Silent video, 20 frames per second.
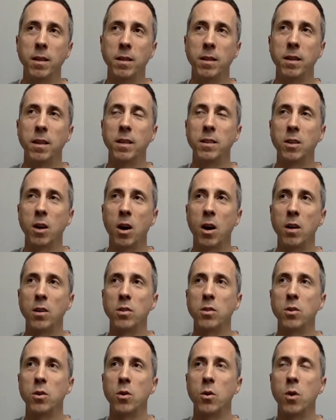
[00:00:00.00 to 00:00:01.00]
it's
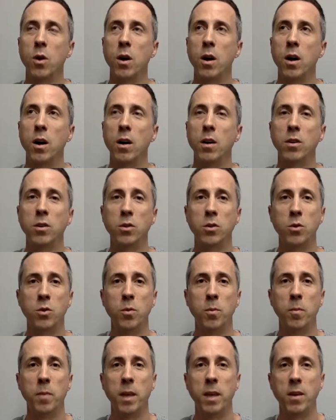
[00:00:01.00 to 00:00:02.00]
also
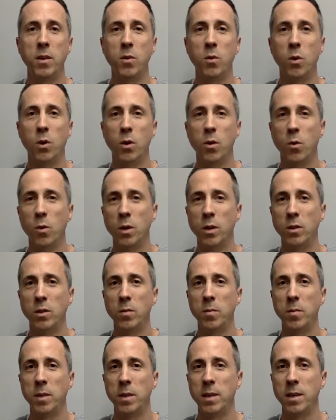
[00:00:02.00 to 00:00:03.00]
assumed that you are going to
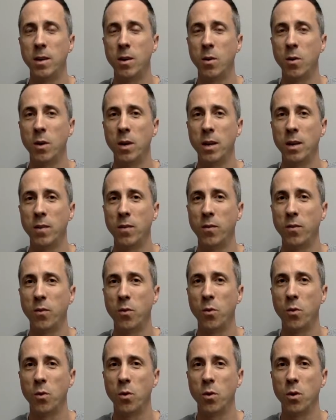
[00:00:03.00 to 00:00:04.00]
be going
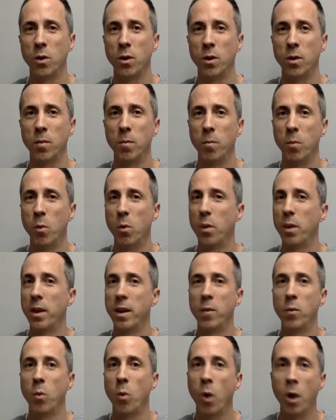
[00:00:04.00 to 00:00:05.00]
for more
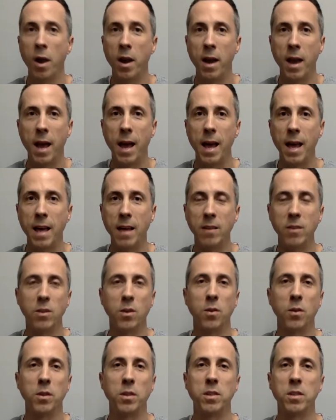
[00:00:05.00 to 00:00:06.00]
than 1 day.
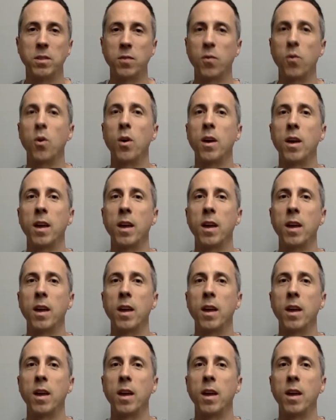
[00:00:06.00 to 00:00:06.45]
So this is for an